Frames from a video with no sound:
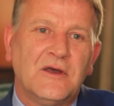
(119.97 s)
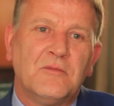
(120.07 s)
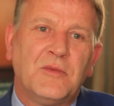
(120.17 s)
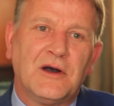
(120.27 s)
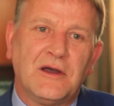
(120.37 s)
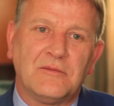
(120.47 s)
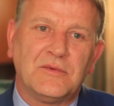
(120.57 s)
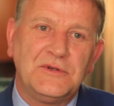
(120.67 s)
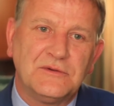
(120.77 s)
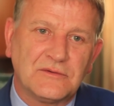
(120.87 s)
but
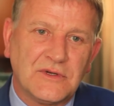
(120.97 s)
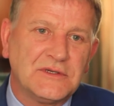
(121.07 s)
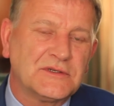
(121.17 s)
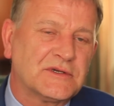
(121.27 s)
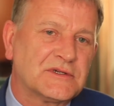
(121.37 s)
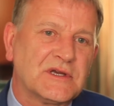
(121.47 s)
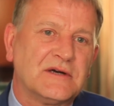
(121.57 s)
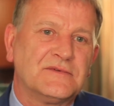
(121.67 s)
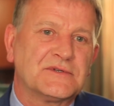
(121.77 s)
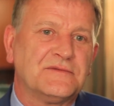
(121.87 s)
when you were running Chris
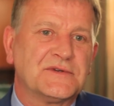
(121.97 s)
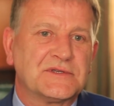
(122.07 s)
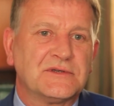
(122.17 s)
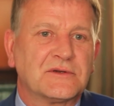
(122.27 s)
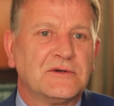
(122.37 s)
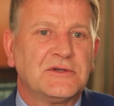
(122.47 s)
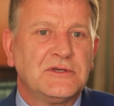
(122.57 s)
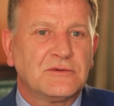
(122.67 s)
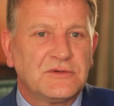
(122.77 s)
Harvey's office in Kirkcaldy you were